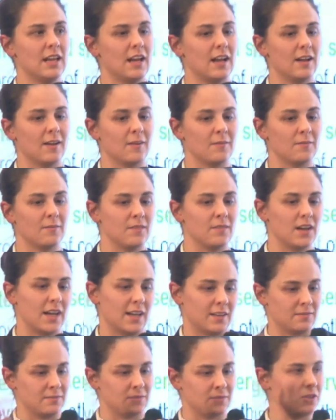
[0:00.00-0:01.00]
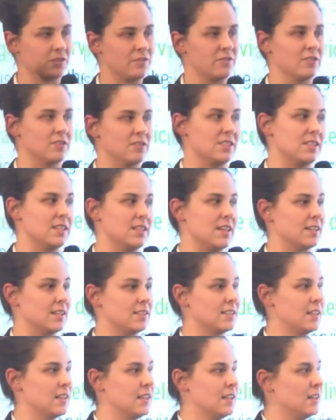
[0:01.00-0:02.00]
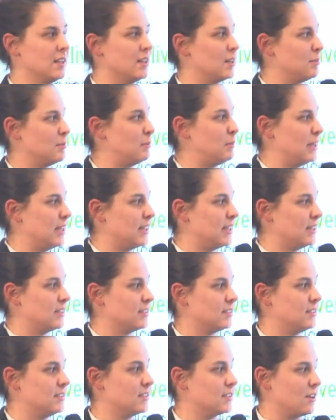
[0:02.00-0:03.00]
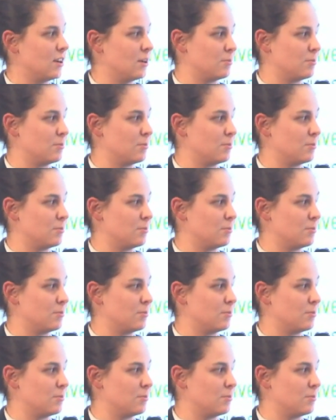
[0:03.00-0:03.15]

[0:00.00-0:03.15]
I'm convinced that a blended